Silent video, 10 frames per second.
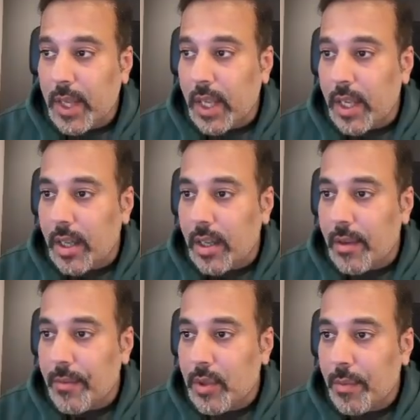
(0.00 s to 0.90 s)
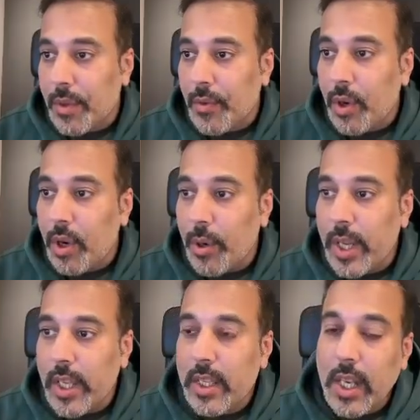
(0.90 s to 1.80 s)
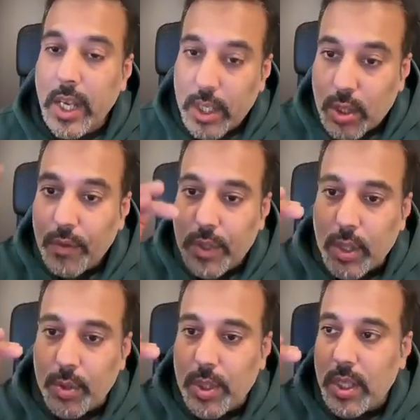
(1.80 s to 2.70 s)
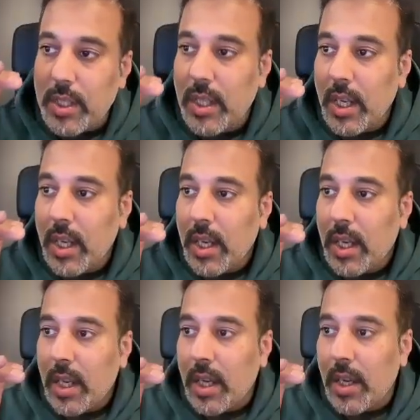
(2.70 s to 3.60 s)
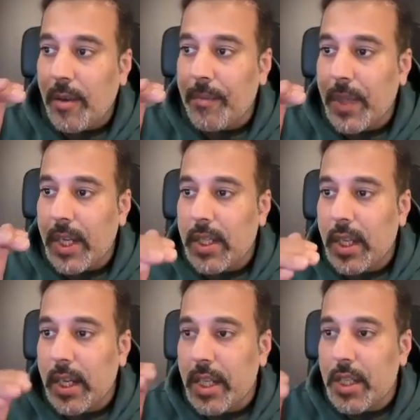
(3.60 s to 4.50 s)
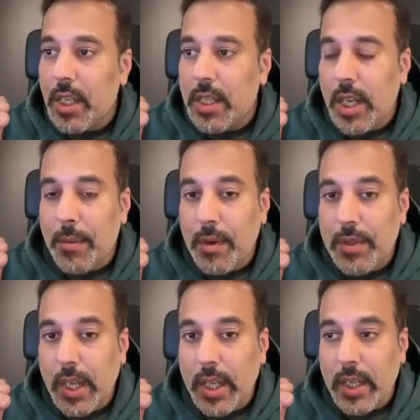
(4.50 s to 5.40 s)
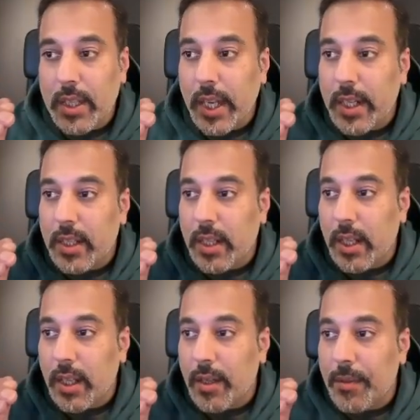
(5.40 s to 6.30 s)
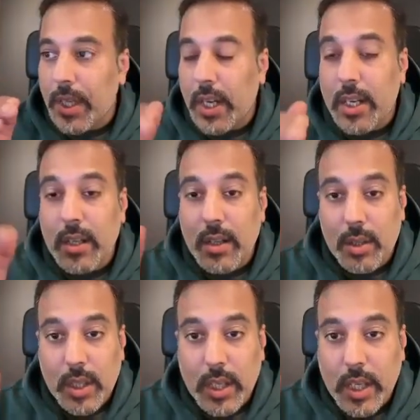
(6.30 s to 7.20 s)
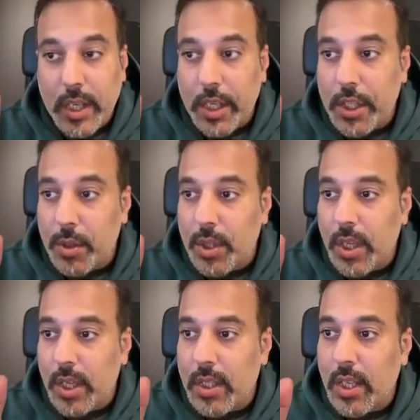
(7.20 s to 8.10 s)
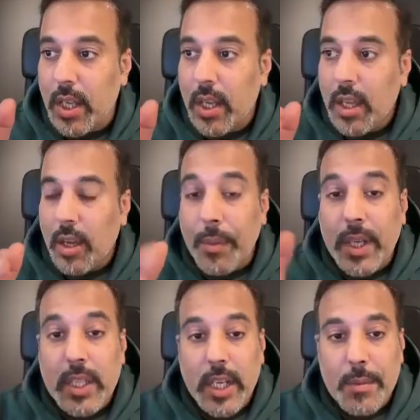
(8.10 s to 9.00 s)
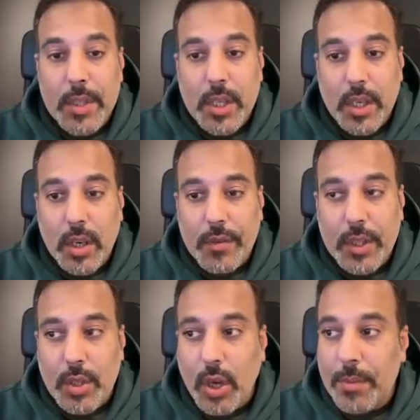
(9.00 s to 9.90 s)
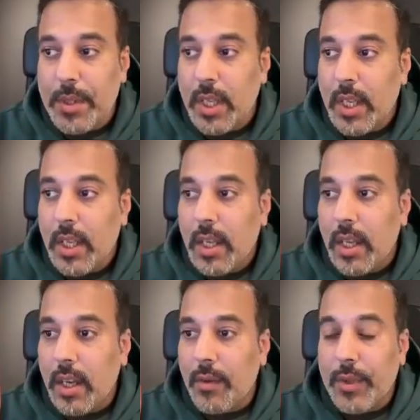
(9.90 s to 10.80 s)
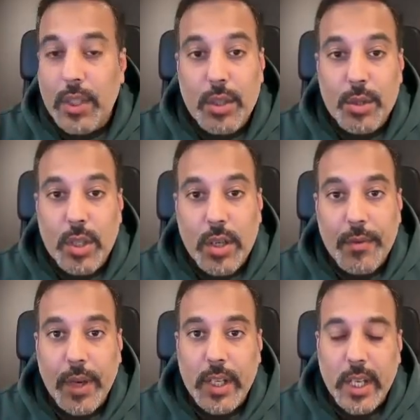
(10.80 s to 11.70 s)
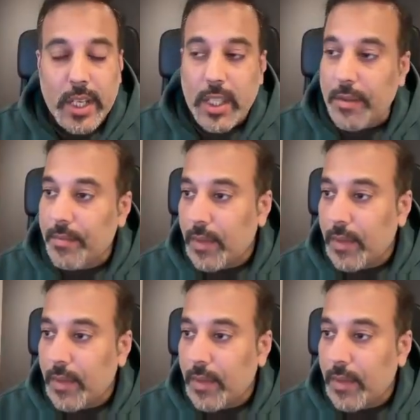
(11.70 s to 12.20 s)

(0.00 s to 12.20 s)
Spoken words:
So before loading the list of the users, there is an additional step of checking that the current authenticated user is among the administrator of the shops with the user defined ID.